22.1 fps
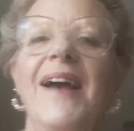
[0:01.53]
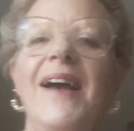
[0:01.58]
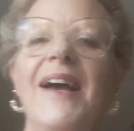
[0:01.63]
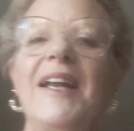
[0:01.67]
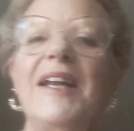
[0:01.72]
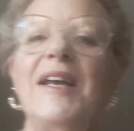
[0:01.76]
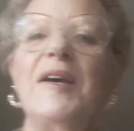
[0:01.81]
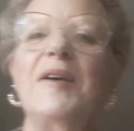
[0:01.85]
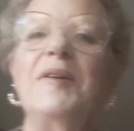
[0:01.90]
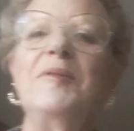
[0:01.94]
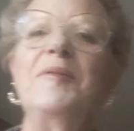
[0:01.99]

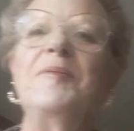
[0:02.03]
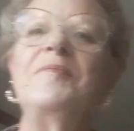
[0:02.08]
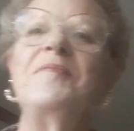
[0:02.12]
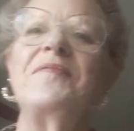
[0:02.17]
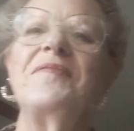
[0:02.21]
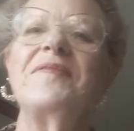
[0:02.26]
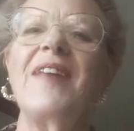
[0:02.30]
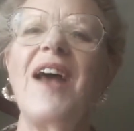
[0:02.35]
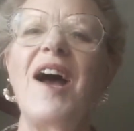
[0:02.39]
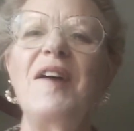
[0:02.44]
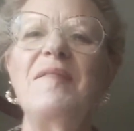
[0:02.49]
Hello,
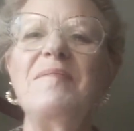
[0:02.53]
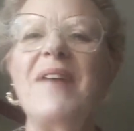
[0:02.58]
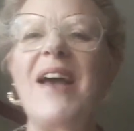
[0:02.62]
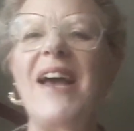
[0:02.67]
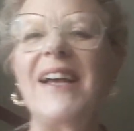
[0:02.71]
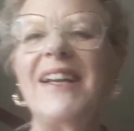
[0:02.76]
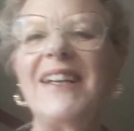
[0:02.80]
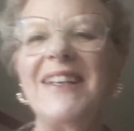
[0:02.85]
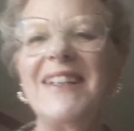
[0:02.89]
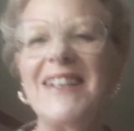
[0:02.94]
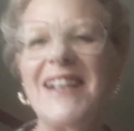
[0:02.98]
I'm
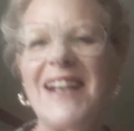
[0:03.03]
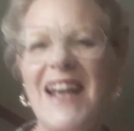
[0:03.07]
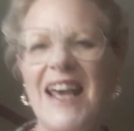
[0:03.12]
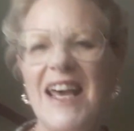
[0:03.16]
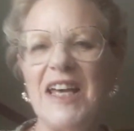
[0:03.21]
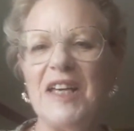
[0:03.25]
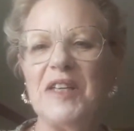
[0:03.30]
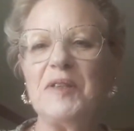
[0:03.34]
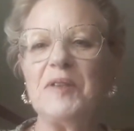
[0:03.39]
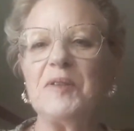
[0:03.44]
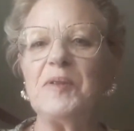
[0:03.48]
Helen
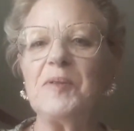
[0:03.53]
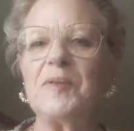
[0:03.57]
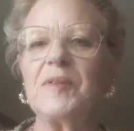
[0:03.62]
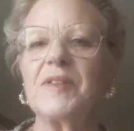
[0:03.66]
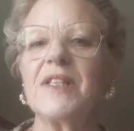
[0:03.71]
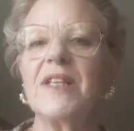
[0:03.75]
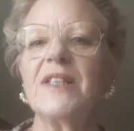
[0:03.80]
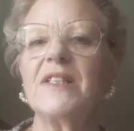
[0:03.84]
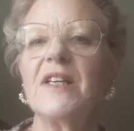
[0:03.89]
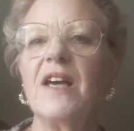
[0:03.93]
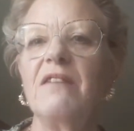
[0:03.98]
Clare Gould
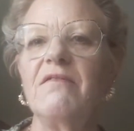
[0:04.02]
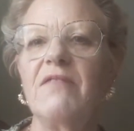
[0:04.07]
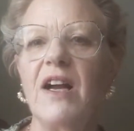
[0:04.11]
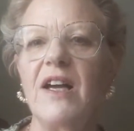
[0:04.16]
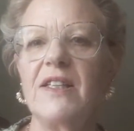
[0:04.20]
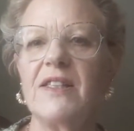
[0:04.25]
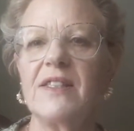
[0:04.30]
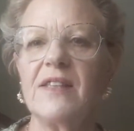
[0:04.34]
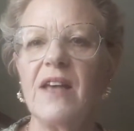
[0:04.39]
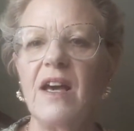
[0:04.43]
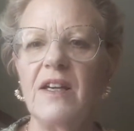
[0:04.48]
and I
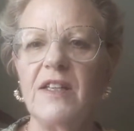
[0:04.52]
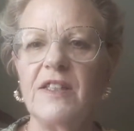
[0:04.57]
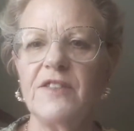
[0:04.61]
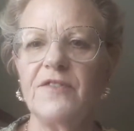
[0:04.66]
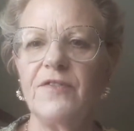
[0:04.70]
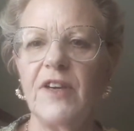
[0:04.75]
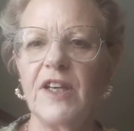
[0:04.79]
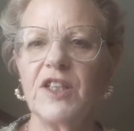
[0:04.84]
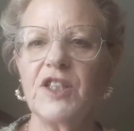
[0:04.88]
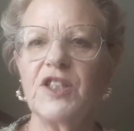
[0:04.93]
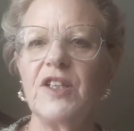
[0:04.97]
write science
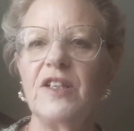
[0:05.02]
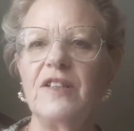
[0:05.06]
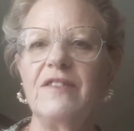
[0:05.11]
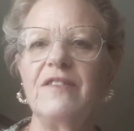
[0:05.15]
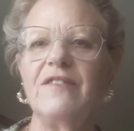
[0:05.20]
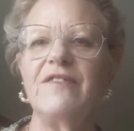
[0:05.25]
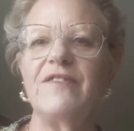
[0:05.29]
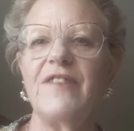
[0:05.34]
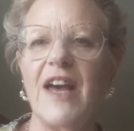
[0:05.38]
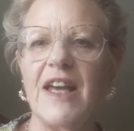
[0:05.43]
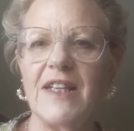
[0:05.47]
fiction,
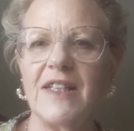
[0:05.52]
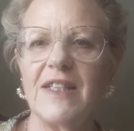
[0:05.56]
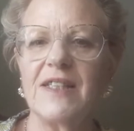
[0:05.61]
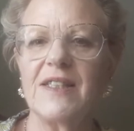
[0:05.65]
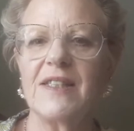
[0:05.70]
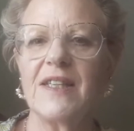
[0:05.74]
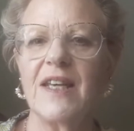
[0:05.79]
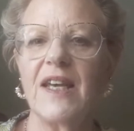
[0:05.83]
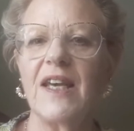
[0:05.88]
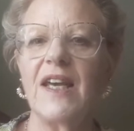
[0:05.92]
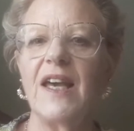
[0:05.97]

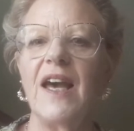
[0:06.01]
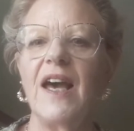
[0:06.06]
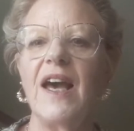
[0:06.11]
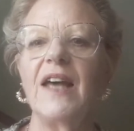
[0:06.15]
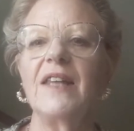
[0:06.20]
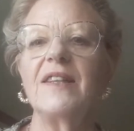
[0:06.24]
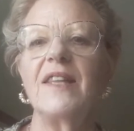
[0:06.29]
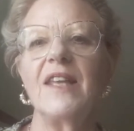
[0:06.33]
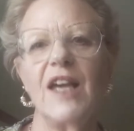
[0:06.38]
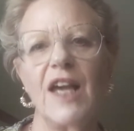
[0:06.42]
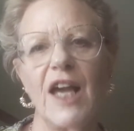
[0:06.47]
fantasy
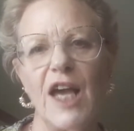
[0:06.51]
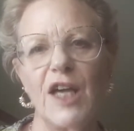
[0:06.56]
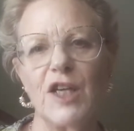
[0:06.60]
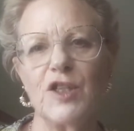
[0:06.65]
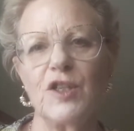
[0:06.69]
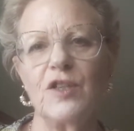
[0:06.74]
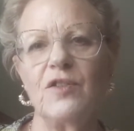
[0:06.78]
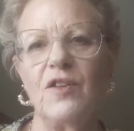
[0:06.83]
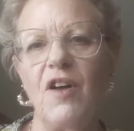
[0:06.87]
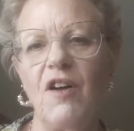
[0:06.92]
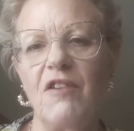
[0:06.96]
and the
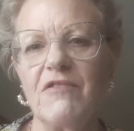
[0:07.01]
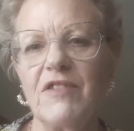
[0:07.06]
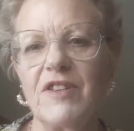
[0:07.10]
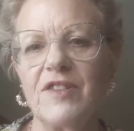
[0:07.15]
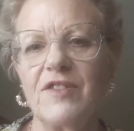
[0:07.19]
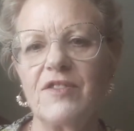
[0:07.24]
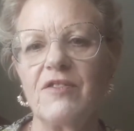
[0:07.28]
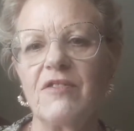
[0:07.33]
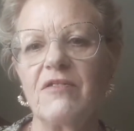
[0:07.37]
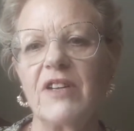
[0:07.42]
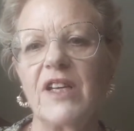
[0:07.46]
occasional horror
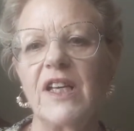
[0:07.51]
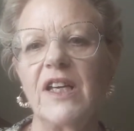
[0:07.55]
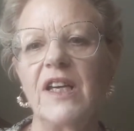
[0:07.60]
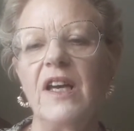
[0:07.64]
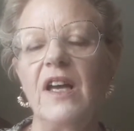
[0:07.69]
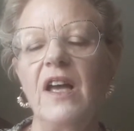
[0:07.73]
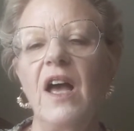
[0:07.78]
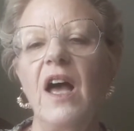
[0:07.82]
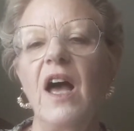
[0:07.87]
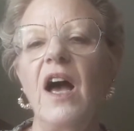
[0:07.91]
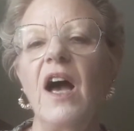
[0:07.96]
story.
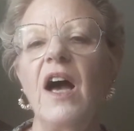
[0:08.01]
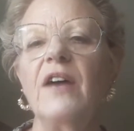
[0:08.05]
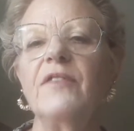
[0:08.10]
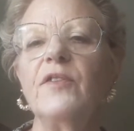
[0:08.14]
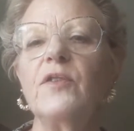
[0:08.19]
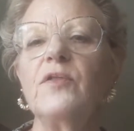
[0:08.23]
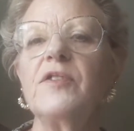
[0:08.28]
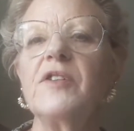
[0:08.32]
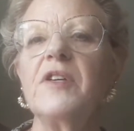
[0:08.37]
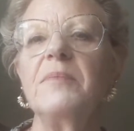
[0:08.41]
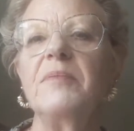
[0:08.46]
I've
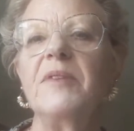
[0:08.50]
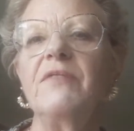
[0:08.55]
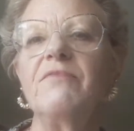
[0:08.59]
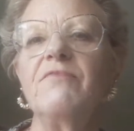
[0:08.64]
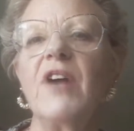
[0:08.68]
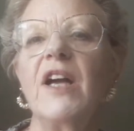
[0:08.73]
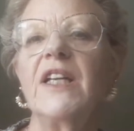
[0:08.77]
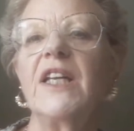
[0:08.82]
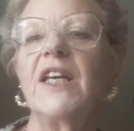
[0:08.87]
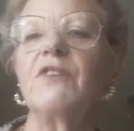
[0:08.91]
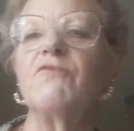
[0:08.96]
also been
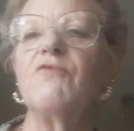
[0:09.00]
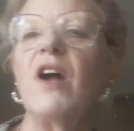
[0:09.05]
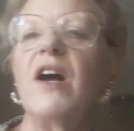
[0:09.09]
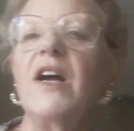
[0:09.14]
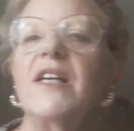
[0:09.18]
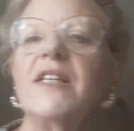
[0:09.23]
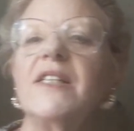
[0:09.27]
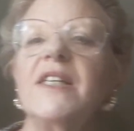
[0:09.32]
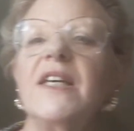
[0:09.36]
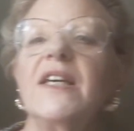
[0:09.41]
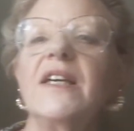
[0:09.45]
running
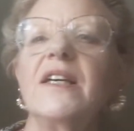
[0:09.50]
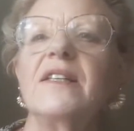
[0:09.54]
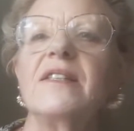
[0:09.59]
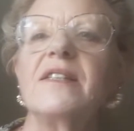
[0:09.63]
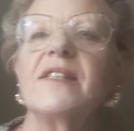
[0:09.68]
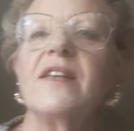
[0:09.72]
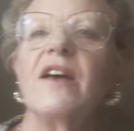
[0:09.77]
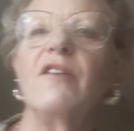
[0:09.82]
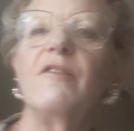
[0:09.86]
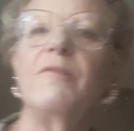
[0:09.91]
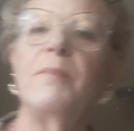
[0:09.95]
writing and
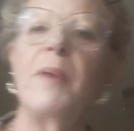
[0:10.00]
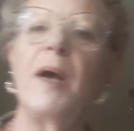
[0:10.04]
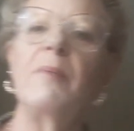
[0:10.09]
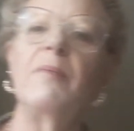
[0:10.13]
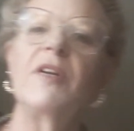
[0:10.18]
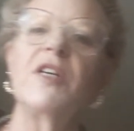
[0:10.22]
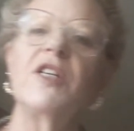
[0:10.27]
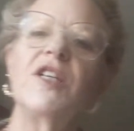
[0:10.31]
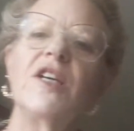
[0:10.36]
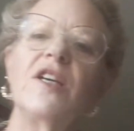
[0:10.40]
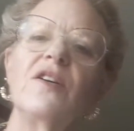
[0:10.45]

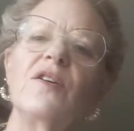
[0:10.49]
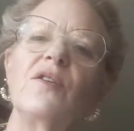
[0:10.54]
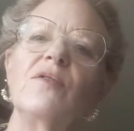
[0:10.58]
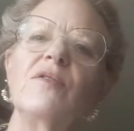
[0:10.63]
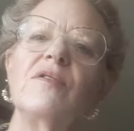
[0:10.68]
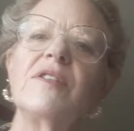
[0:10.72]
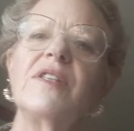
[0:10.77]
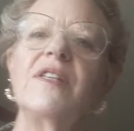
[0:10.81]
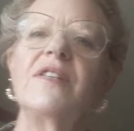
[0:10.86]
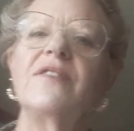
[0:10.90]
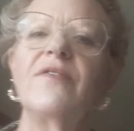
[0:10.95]
self-publishing
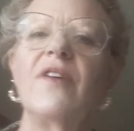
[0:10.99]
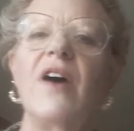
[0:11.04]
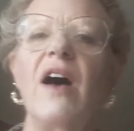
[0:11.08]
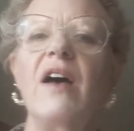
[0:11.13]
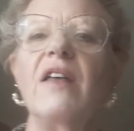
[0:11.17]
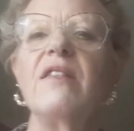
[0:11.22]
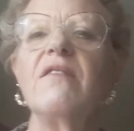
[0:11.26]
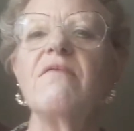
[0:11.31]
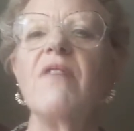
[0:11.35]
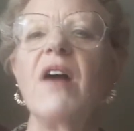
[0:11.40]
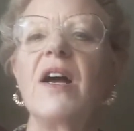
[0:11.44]
courses for
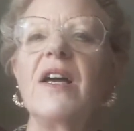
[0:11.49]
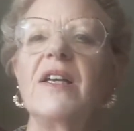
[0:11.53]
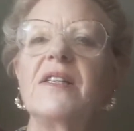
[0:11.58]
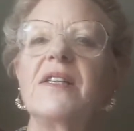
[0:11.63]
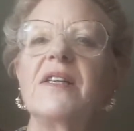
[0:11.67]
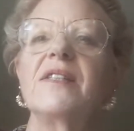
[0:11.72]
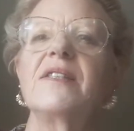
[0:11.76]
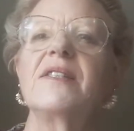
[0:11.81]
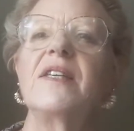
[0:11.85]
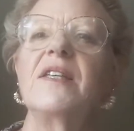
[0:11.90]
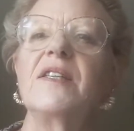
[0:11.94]
other
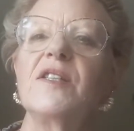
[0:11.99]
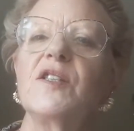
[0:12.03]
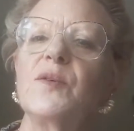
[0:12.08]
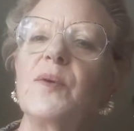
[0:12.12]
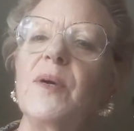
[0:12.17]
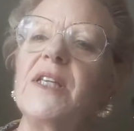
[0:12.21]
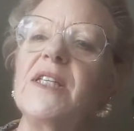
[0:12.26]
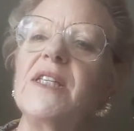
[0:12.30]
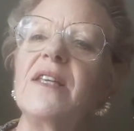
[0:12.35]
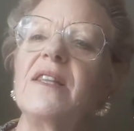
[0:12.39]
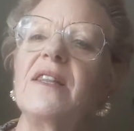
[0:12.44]
writers since
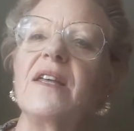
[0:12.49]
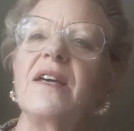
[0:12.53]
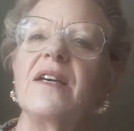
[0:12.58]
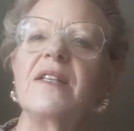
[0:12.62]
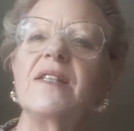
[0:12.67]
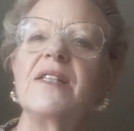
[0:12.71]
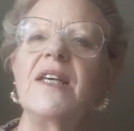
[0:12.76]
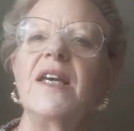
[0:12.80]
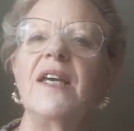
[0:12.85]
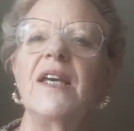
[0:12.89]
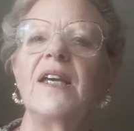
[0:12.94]

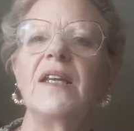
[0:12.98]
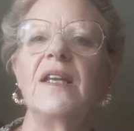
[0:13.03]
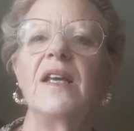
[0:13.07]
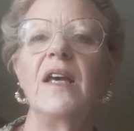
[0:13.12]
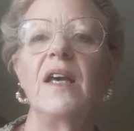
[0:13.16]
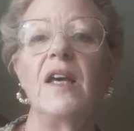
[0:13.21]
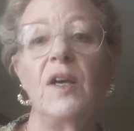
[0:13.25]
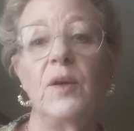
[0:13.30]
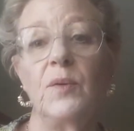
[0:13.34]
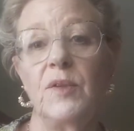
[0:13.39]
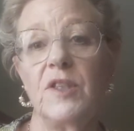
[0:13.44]
2013,
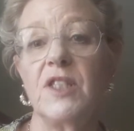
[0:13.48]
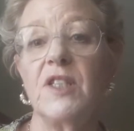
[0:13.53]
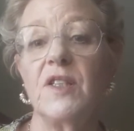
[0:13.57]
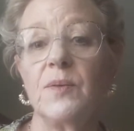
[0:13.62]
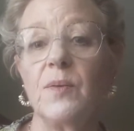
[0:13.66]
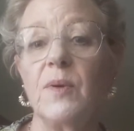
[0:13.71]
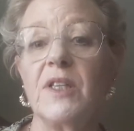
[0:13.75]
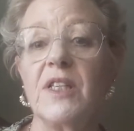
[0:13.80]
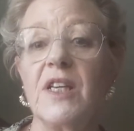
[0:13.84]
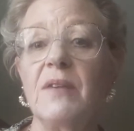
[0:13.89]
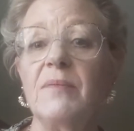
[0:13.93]
which is
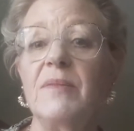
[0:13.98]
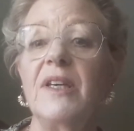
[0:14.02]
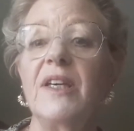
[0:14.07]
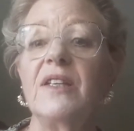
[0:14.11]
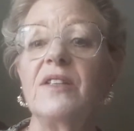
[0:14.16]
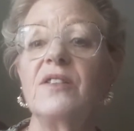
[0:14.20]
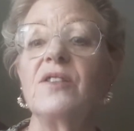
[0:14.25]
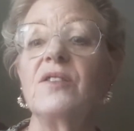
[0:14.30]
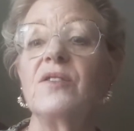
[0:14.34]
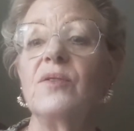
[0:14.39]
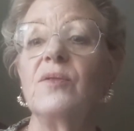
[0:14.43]
what I'm here
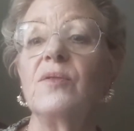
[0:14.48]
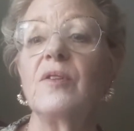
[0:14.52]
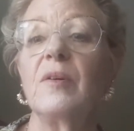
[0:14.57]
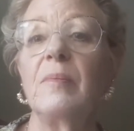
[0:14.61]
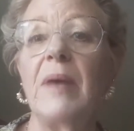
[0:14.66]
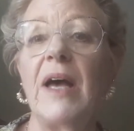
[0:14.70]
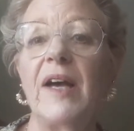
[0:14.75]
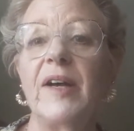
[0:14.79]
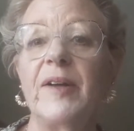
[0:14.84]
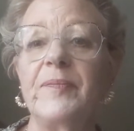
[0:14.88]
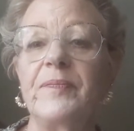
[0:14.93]
to talk
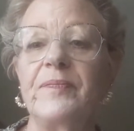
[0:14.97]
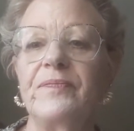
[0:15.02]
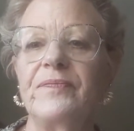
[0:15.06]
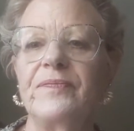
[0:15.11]
about.